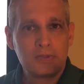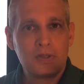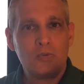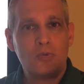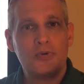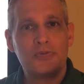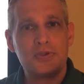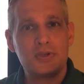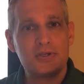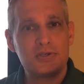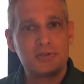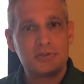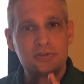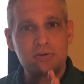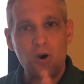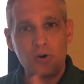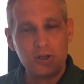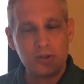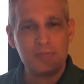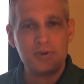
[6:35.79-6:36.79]
With the
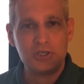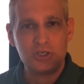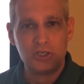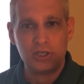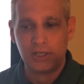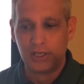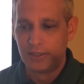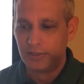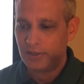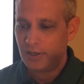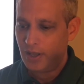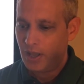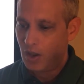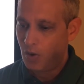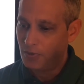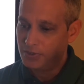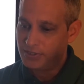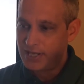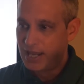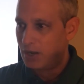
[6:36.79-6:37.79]
soda machine, it
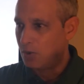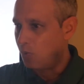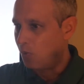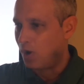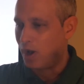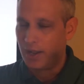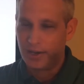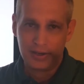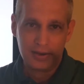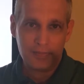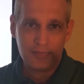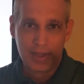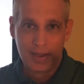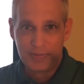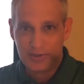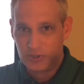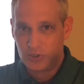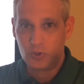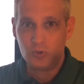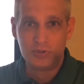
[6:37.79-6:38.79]
would take one,
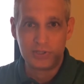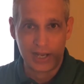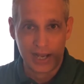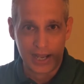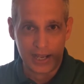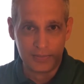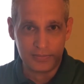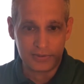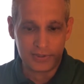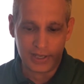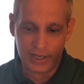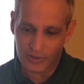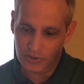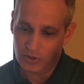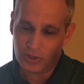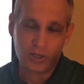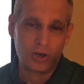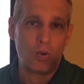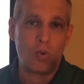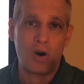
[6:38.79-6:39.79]
maybe two times, and you're
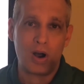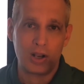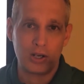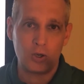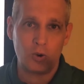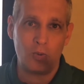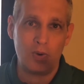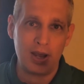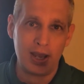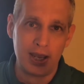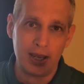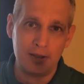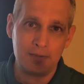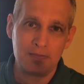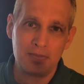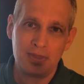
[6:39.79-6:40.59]
going to walk away.